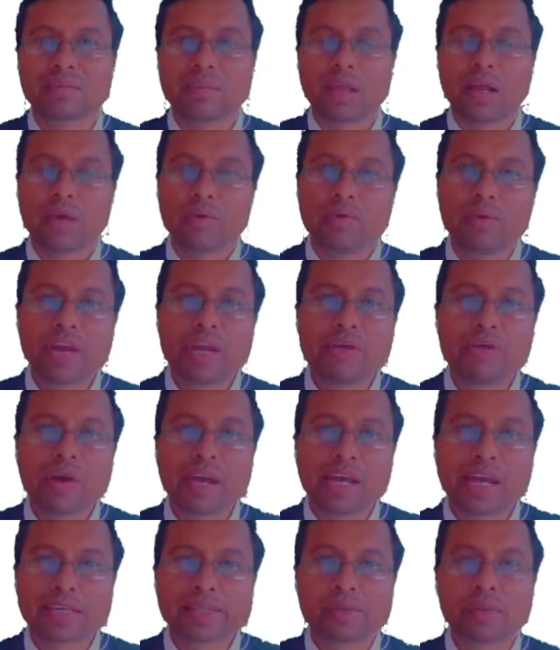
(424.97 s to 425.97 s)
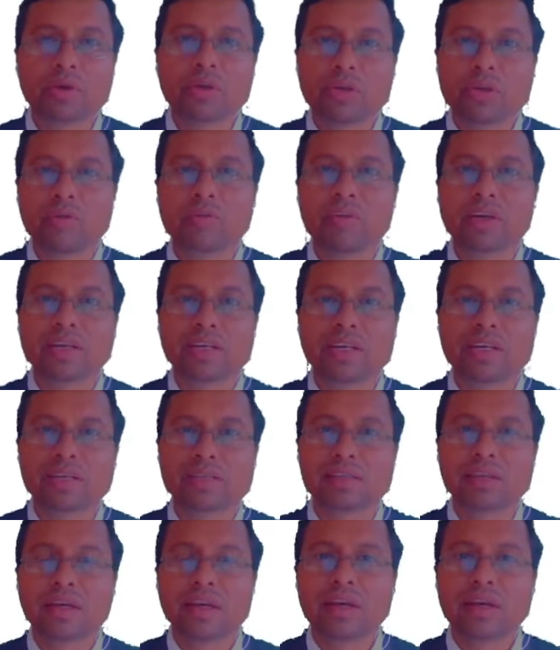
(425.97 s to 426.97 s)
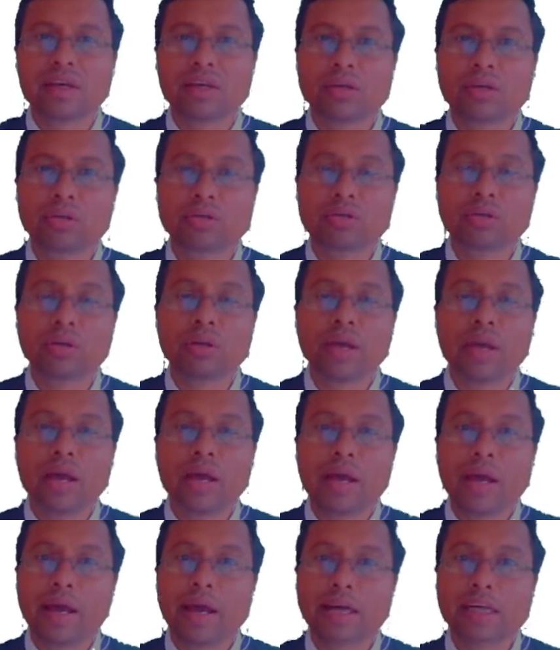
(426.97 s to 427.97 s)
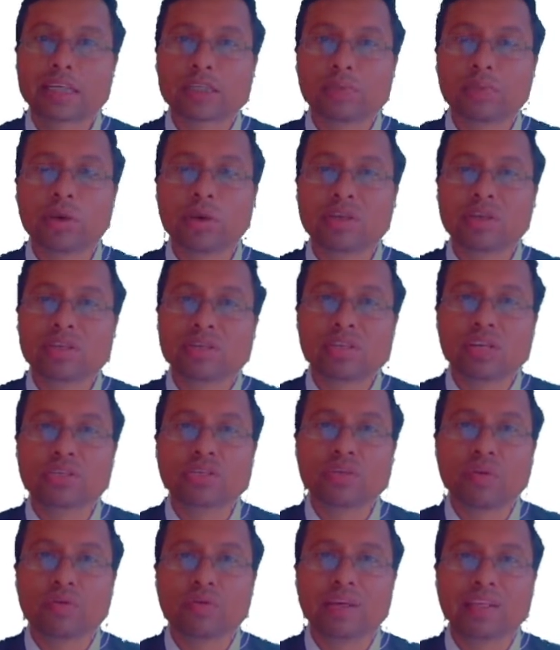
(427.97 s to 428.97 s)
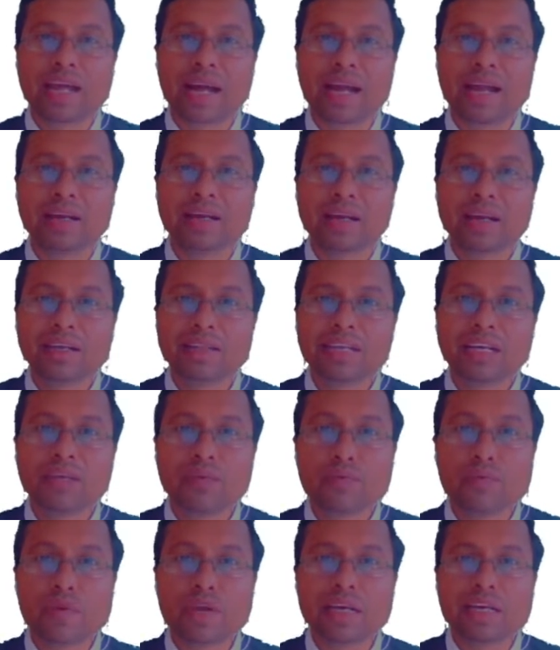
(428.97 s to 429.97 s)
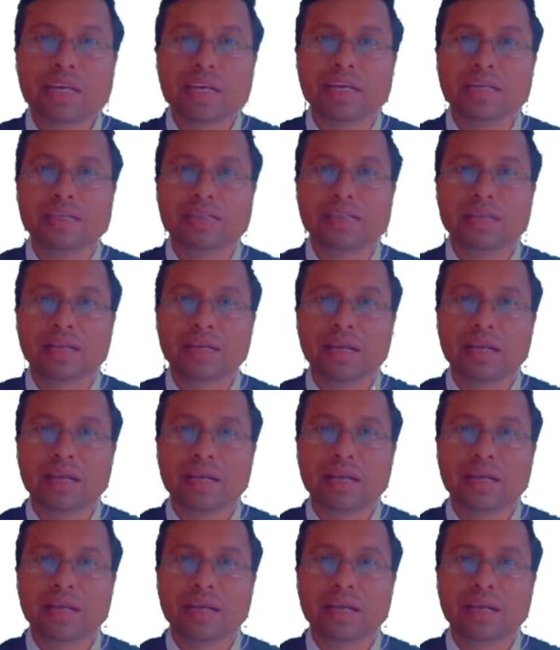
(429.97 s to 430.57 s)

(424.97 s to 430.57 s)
And when you are exploring your weakness, you should explore in such a way that that weakness